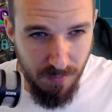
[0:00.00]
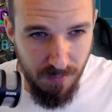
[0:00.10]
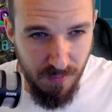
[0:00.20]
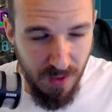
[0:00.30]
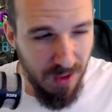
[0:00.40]

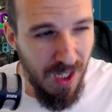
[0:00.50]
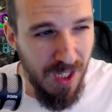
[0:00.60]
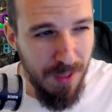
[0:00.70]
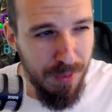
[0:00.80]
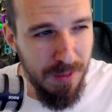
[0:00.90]

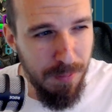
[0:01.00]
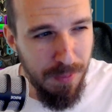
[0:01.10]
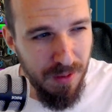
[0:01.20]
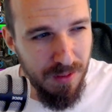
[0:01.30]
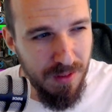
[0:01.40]
hybrid
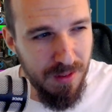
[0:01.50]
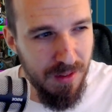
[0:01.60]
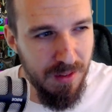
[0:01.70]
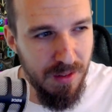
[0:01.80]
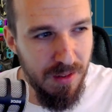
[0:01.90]
build,
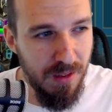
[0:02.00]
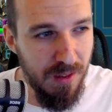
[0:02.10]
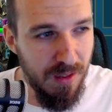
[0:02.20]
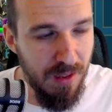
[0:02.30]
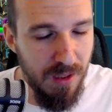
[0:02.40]

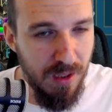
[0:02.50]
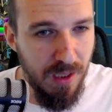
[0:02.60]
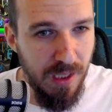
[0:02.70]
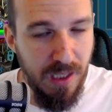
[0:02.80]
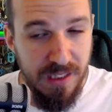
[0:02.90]

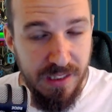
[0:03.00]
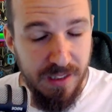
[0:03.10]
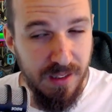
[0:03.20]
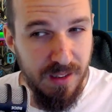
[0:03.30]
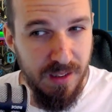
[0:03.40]
and
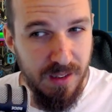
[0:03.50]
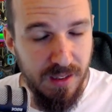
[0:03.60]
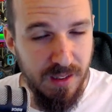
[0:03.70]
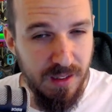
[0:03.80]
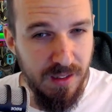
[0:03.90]

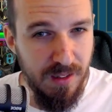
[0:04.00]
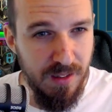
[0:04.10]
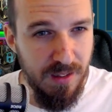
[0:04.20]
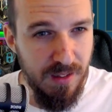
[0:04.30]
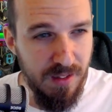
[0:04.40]

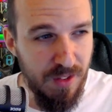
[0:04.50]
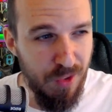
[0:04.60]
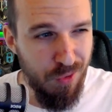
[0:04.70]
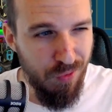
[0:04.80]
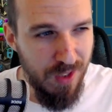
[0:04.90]
it's
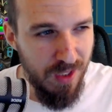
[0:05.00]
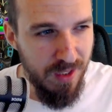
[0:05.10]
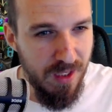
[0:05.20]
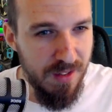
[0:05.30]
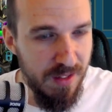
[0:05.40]
really
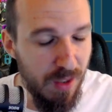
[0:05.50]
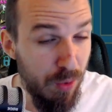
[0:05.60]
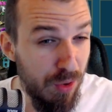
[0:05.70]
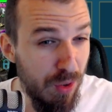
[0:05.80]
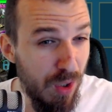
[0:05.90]
nice. Now,
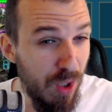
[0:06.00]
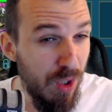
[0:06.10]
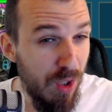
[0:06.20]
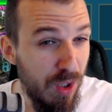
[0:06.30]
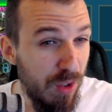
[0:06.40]

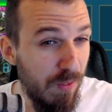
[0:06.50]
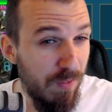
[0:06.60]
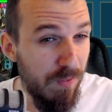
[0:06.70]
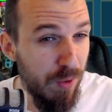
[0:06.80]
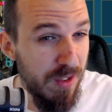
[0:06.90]

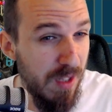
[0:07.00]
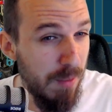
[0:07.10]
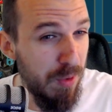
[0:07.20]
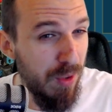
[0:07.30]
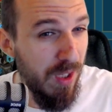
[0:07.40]
for example,
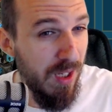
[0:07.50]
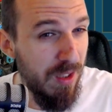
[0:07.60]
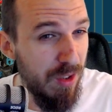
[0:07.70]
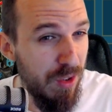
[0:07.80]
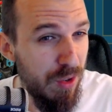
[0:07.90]
you can
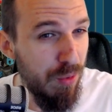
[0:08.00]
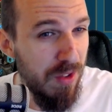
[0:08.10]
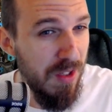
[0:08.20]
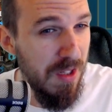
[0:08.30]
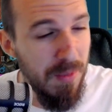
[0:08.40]
use
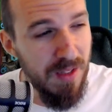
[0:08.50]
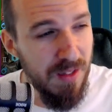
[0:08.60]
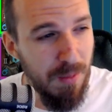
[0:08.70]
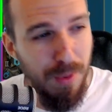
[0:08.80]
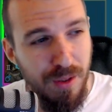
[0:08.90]
him as a
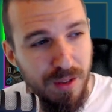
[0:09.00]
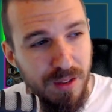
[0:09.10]
block